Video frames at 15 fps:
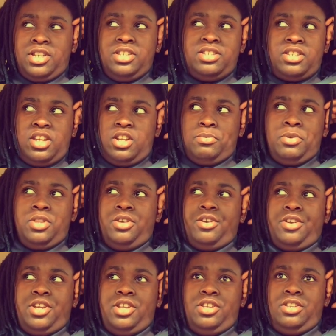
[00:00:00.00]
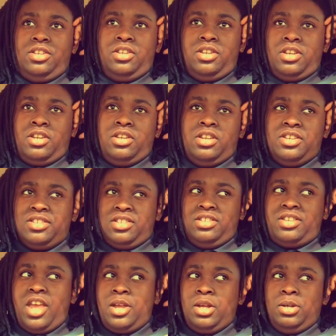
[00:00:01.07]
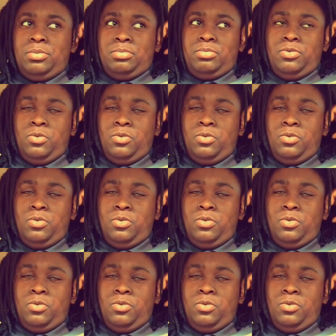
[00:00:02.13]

he's seen them in there and he doesn't take them.